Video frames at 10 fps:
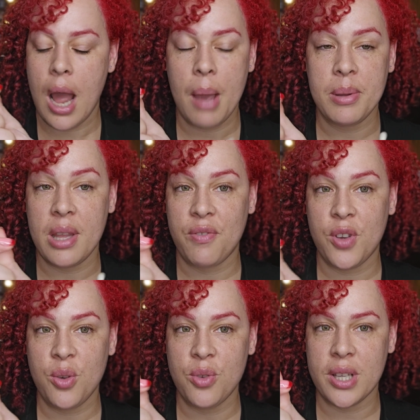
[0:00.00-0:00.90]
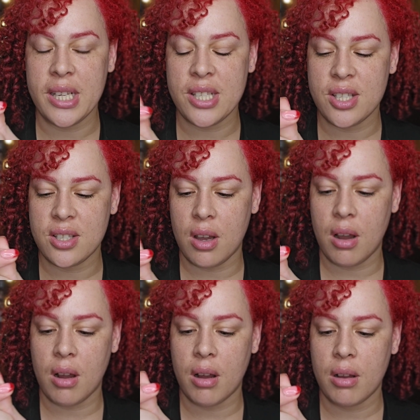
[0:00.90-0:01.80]
mean, they feel really
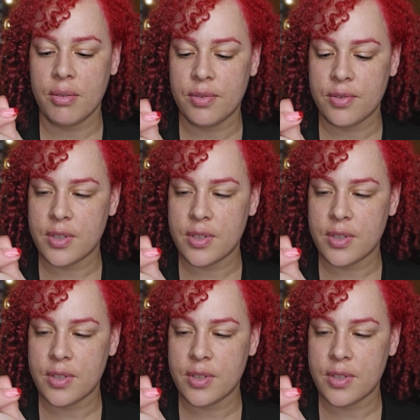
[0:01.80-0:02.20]
soft.